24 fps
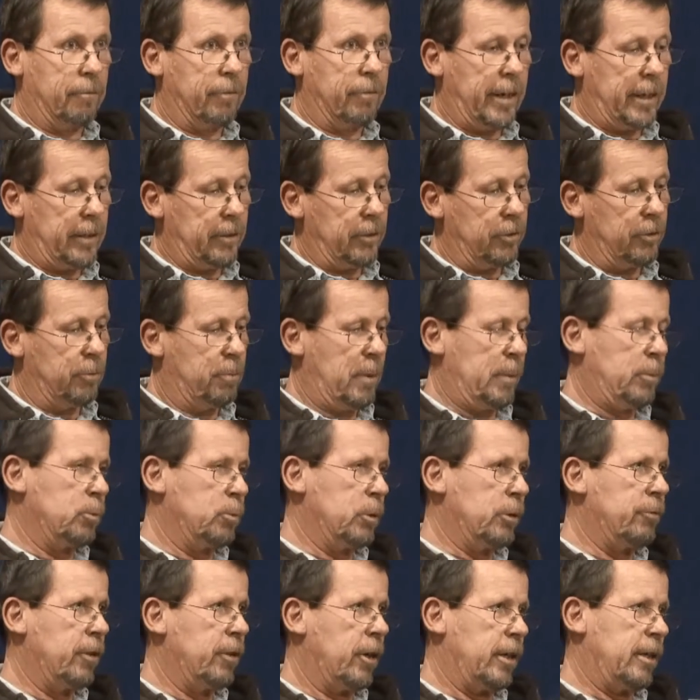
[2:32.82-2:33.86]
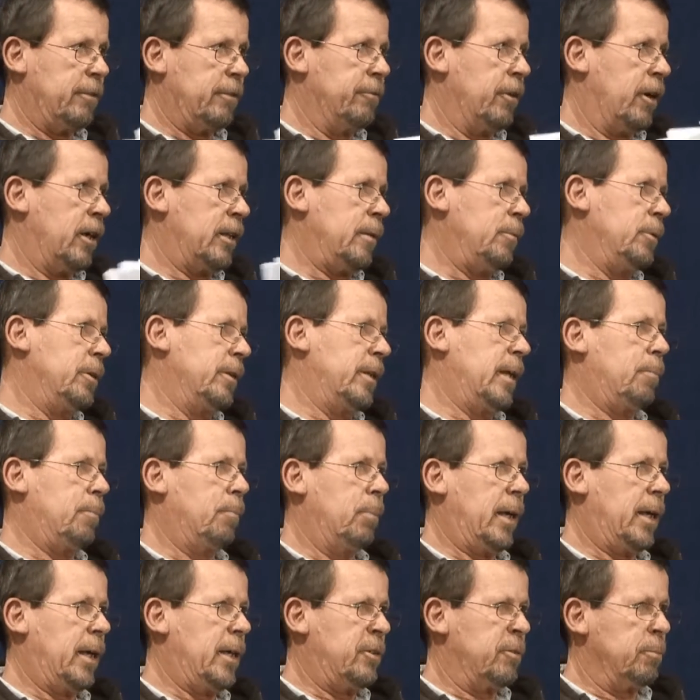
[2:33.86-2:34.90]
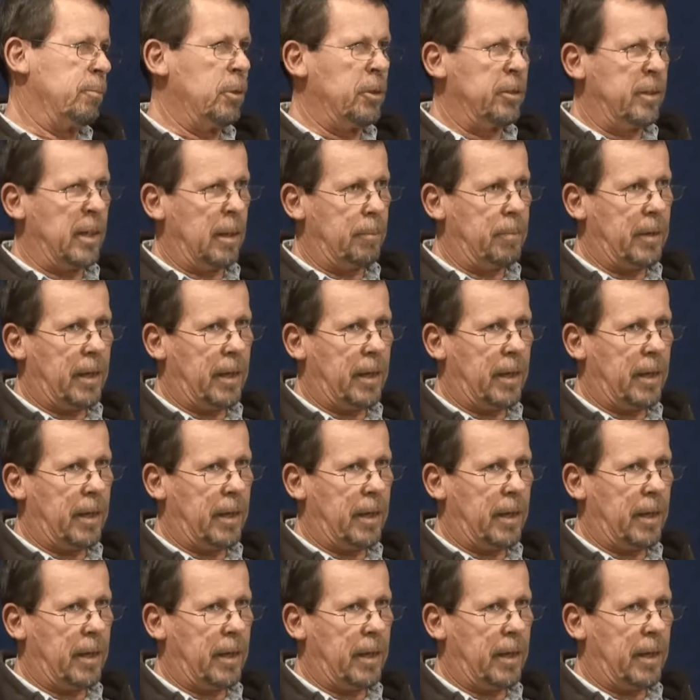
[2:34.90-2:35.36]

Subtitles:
He had friends, people would invite him to their place,